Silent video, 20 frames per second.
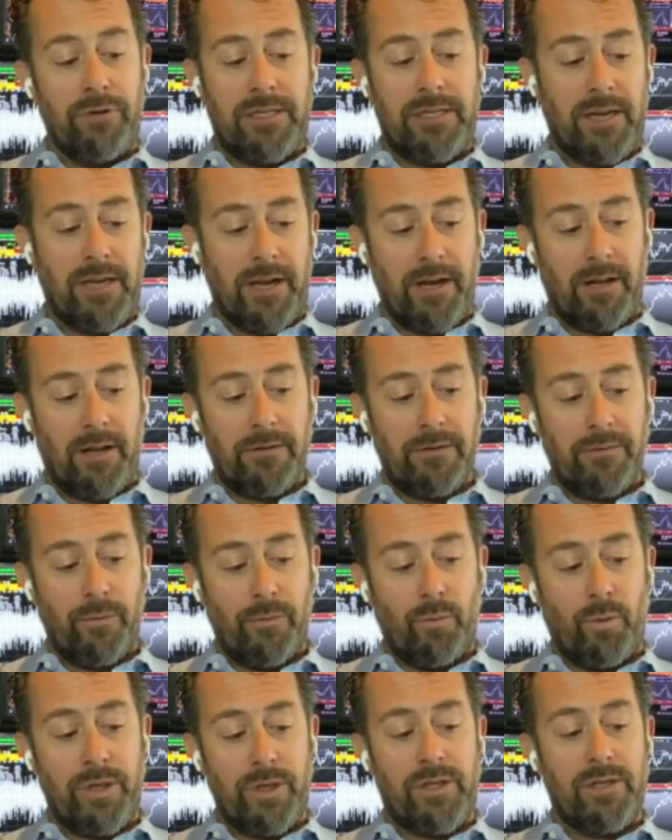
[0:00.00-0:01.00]
retail,
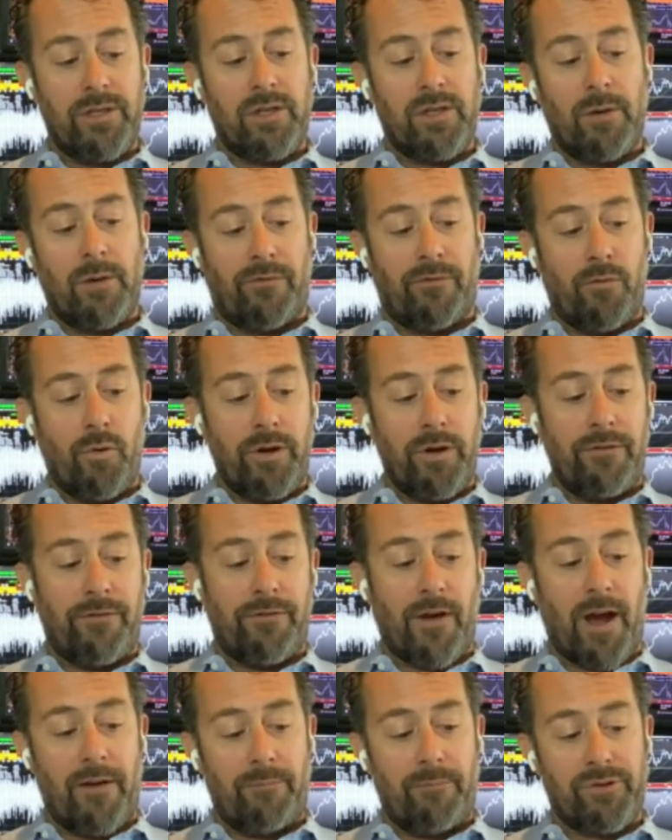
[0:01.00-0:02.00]
which is up
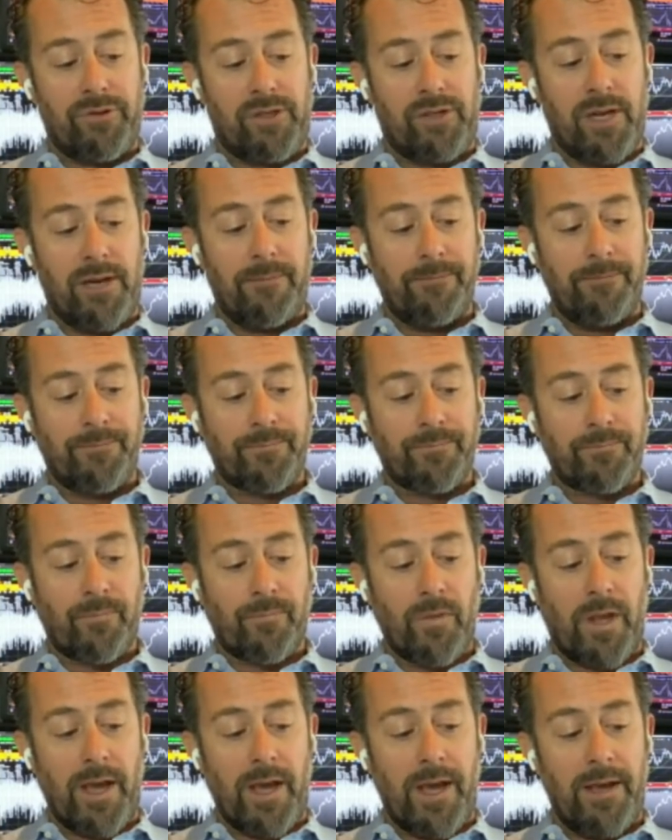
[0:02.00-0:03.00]
45%.
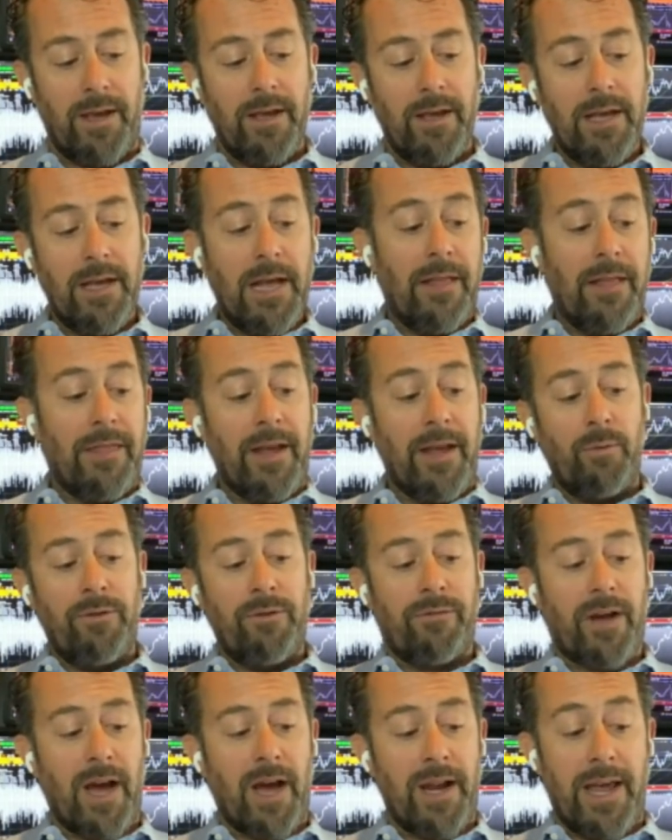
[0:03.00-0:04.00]
Okay. Then
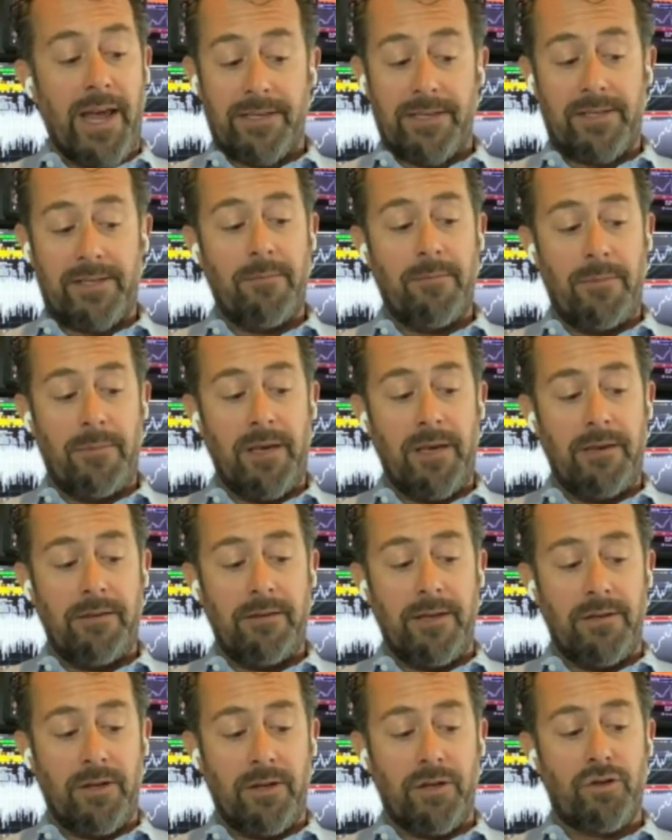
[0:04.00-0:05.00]
we've got XME,
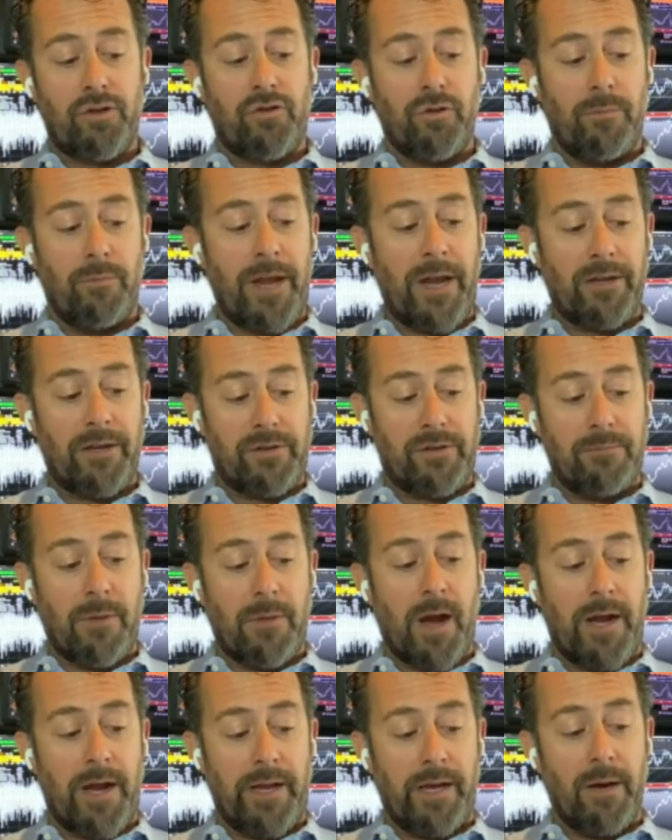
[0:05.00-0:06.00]
industrial metals and
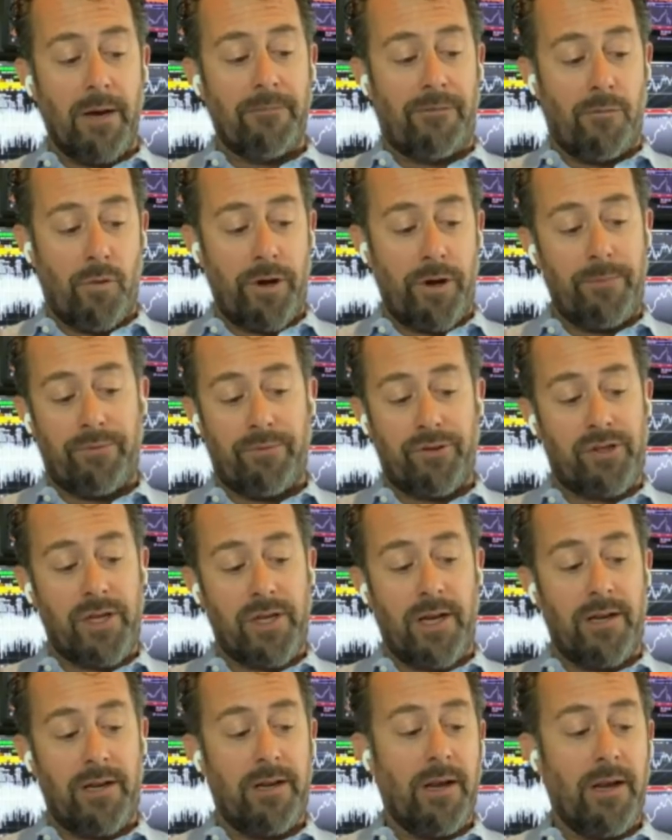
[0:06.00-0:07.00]
mining, up
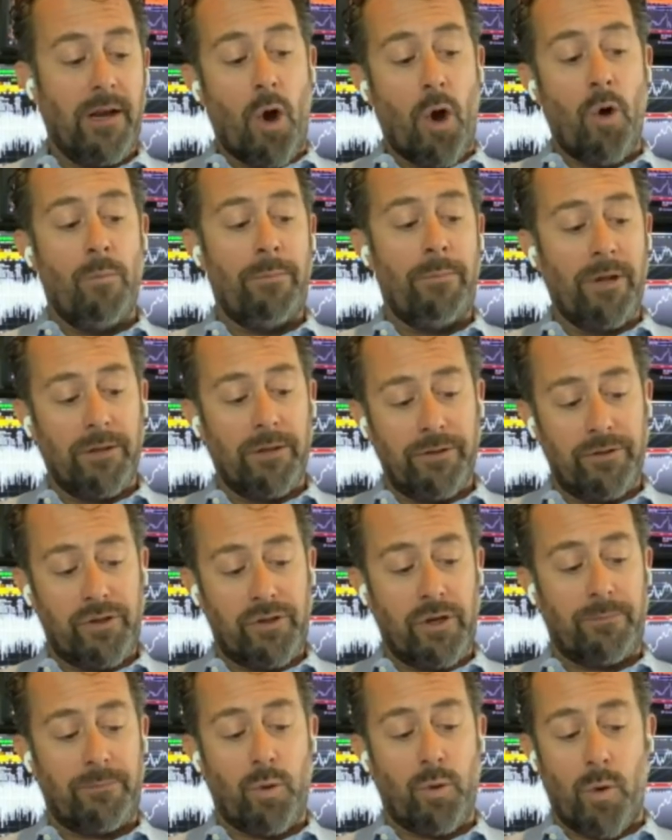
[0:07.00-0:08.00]
40%, home
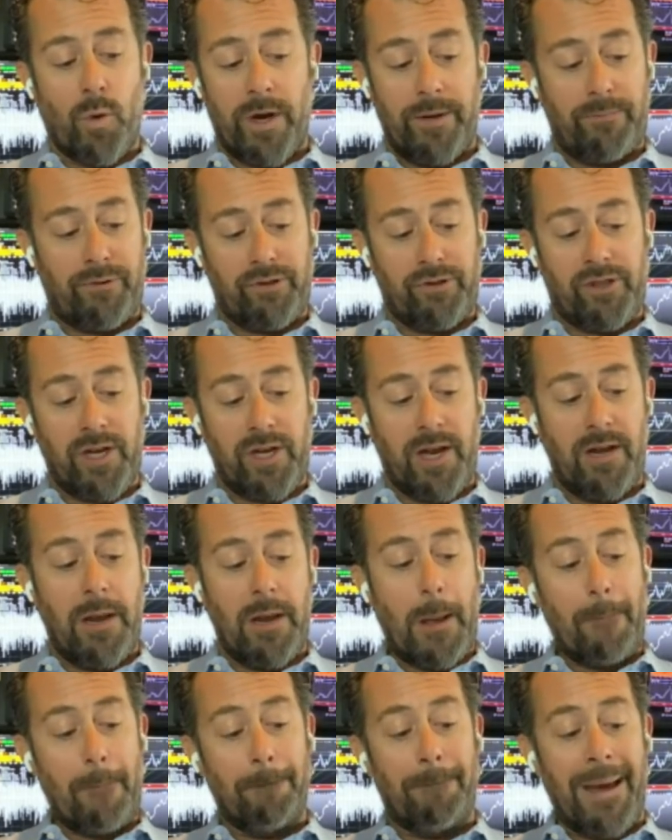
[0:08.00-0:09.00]
builders up 20%,
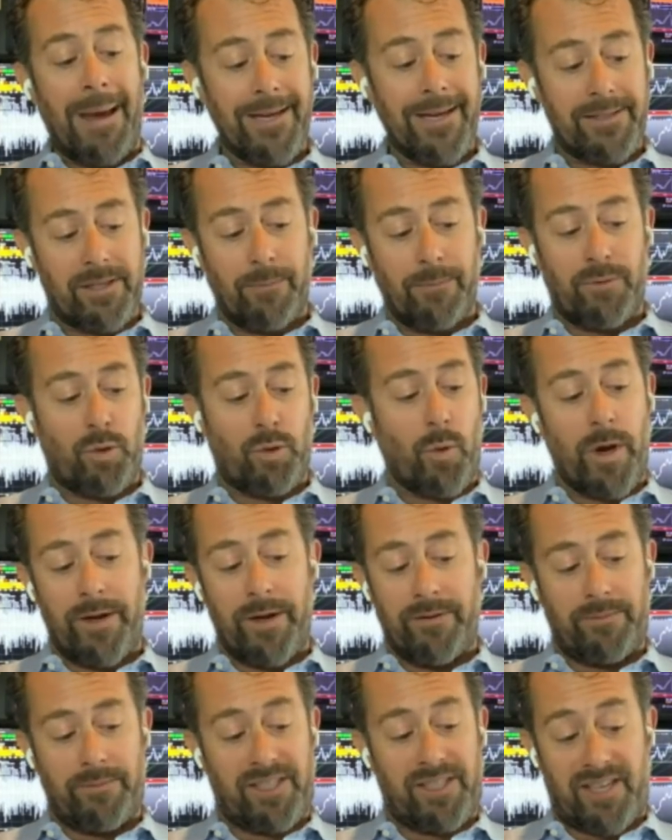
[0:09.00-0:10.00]
banks up
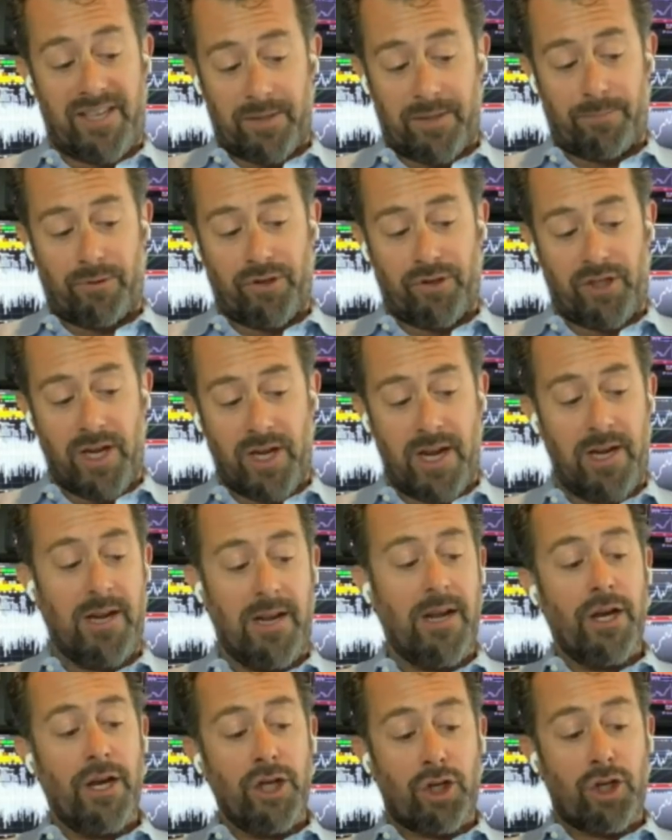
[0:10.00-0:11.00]
26%,
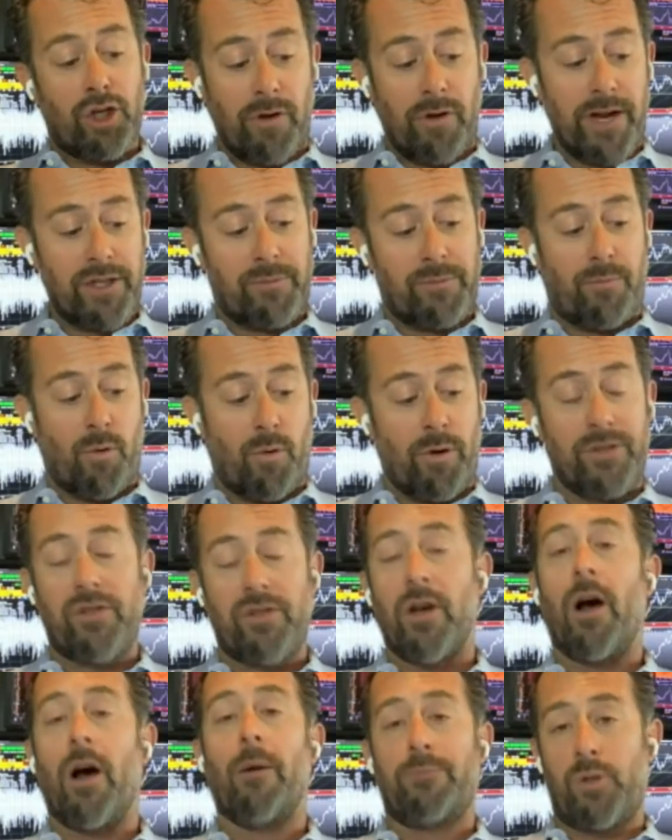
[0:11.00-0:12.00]

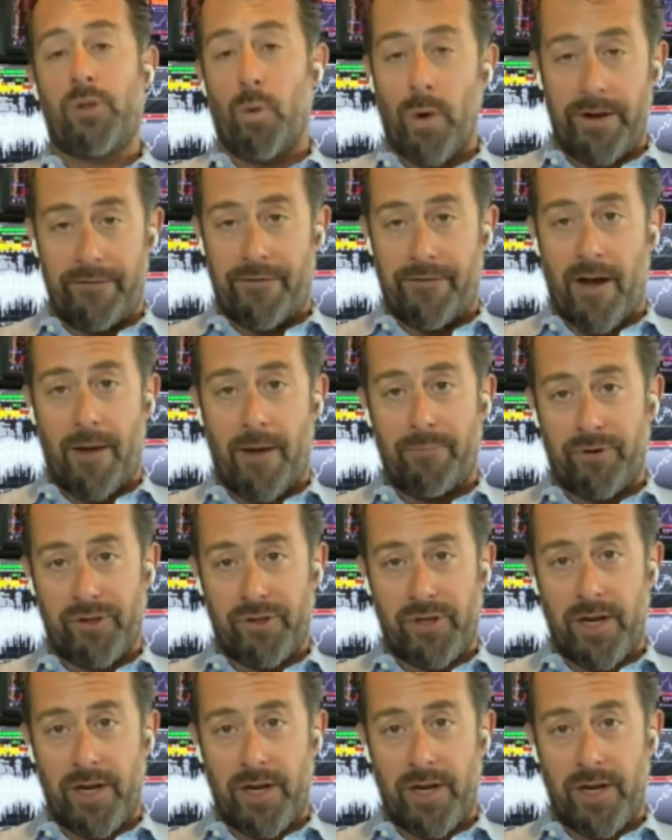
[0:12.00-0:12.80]
transports up 25%,